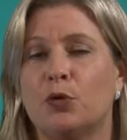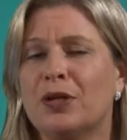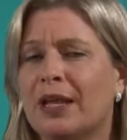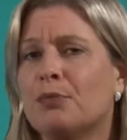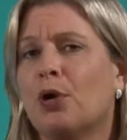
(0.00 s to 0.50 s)
or
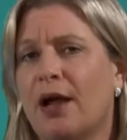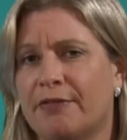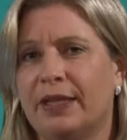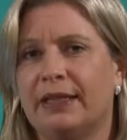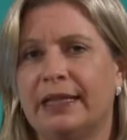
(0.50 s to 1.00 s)
a
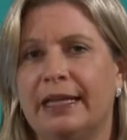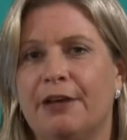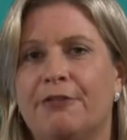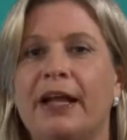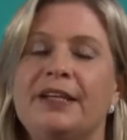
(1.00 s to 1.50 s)
nonprofit,
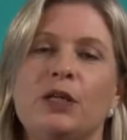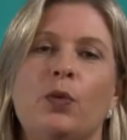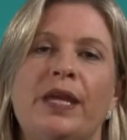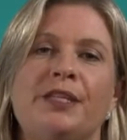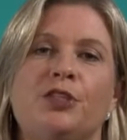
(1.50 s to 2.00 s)
finding
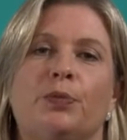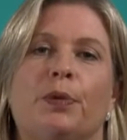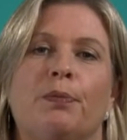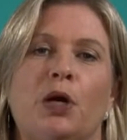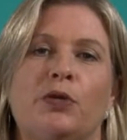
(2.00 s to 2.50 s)
ways to
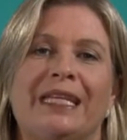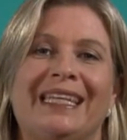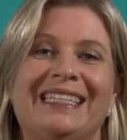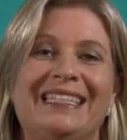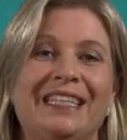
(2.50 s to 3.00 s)
promote
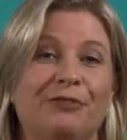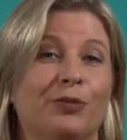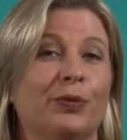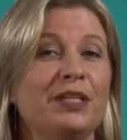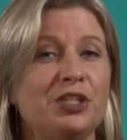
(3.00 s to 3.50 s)
and
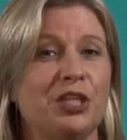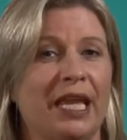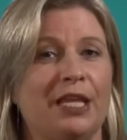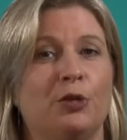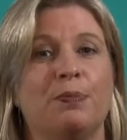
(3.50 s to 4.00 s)

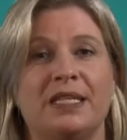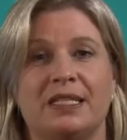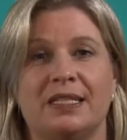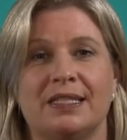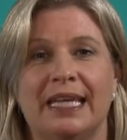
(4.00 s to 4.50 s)
differentiate your
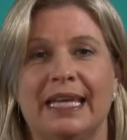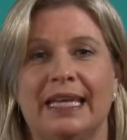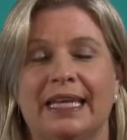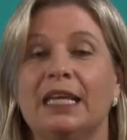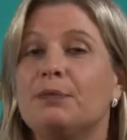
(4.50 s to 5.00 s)
business
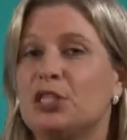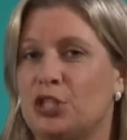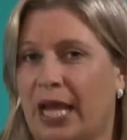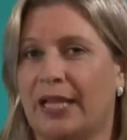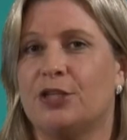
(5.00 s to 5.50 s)
can be
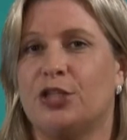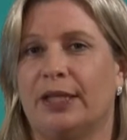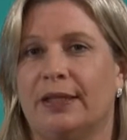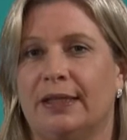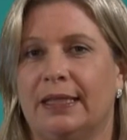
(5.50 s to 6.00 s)

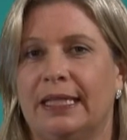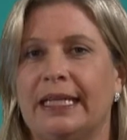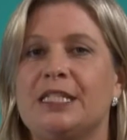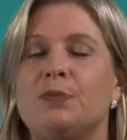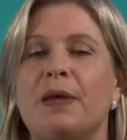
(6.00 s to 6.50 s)
challenging,
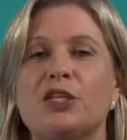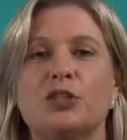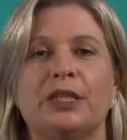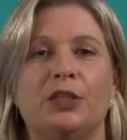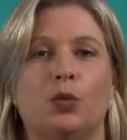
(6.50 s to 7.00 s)

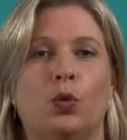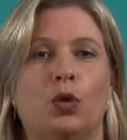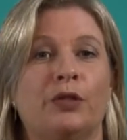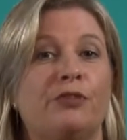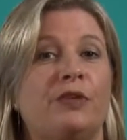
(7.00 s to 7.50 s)
especially in the
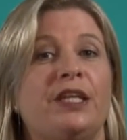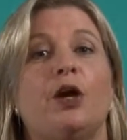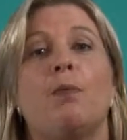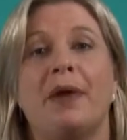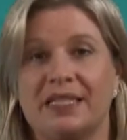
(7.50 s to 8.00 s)
world of
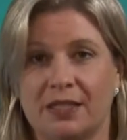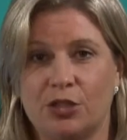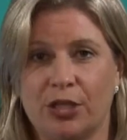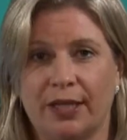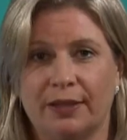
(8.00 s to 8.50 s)
video
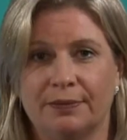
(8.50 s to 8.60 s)
messaging.